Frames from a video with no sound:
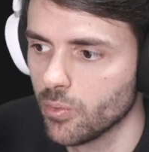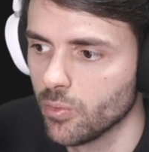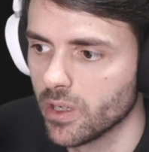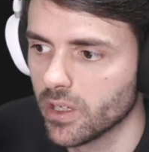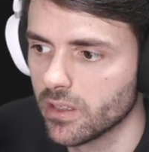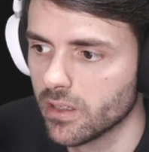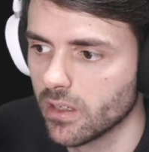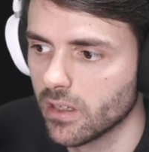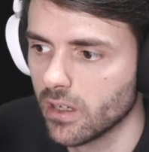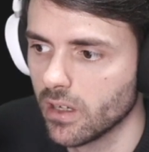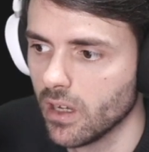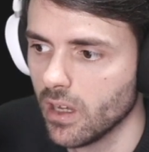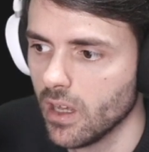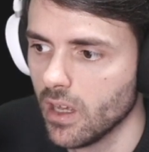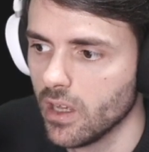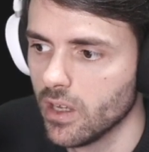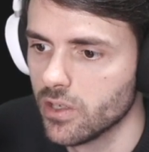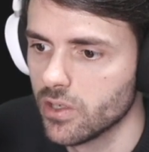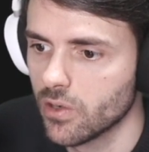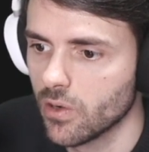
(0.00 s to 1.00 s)
button.
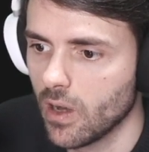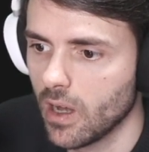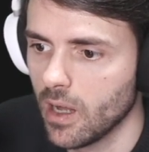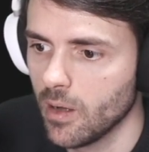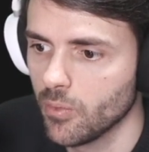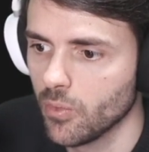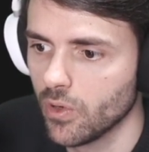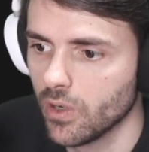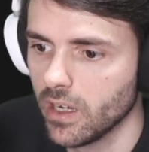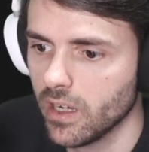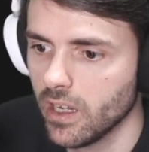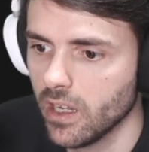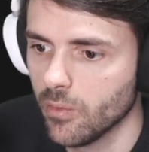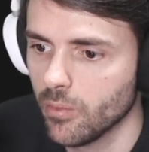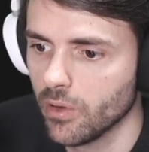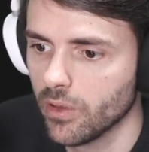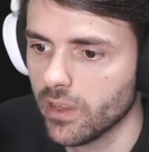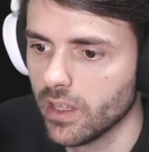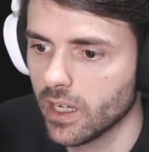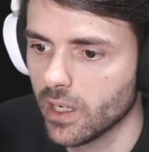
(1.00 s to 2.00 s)
So I'm going to
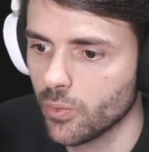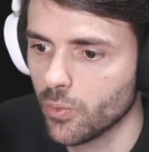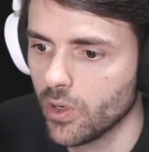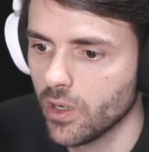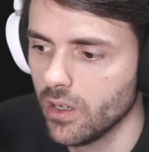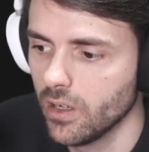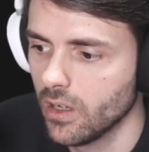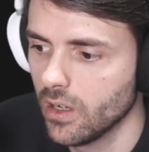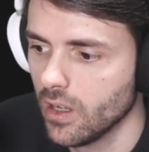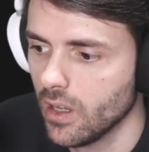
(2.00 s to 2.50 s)
enable that one.